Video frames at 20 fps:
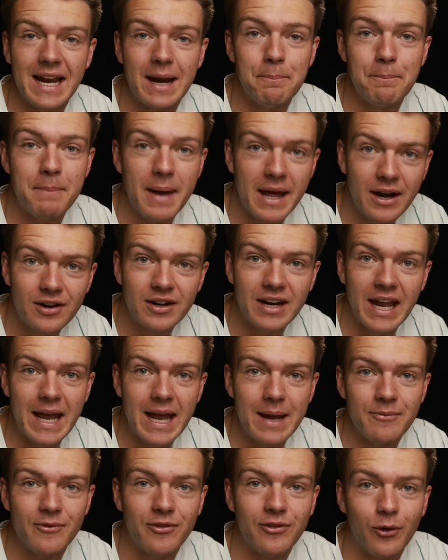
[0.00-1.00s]
had a better
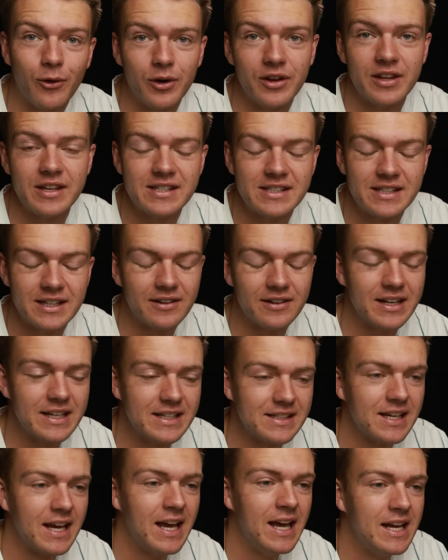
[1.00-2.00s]
name for the
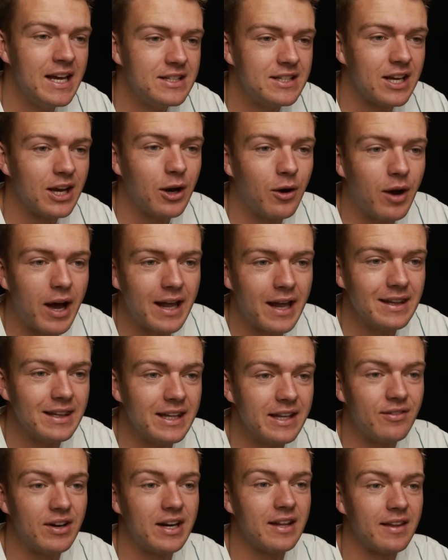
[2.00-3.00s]
series to go ahead and
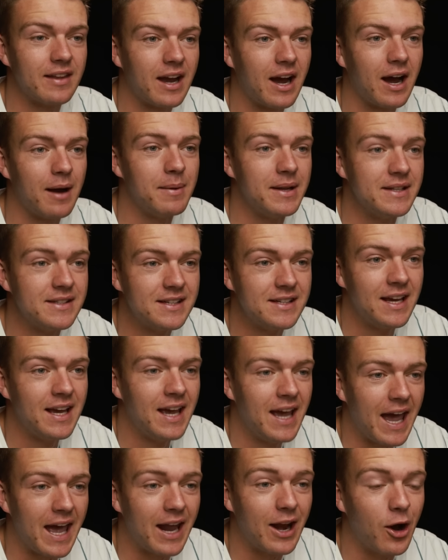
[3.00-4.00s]
leave it in the comments
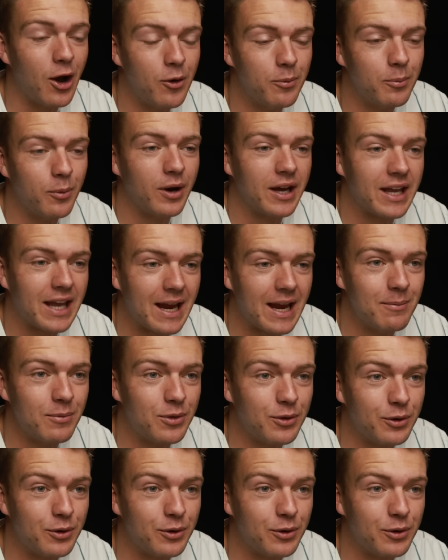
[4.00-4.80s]
and homeboy came